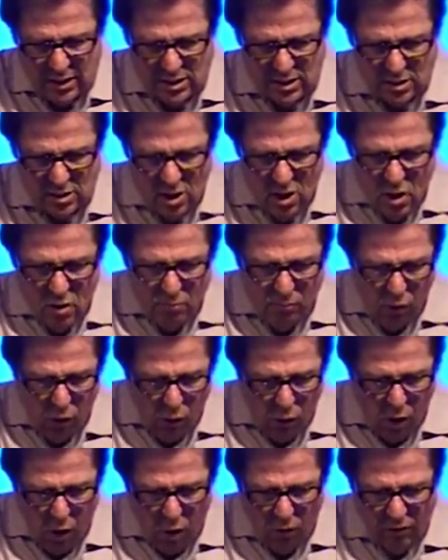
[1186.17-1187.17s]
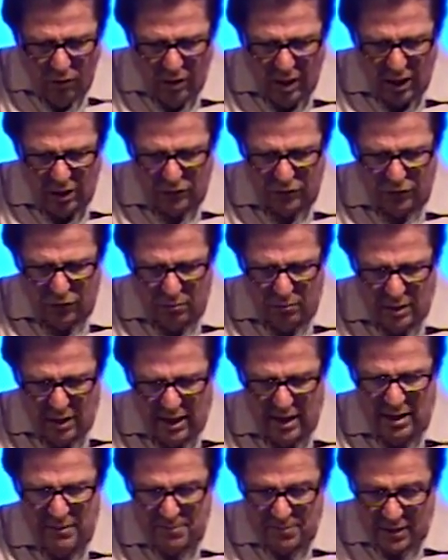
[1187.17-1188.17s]
He says, Moreover, as for
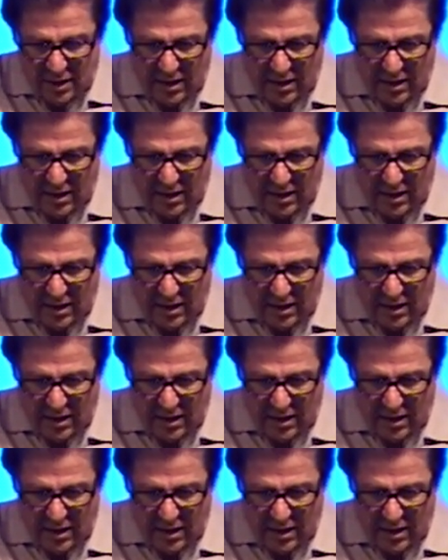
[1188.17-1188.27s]
me,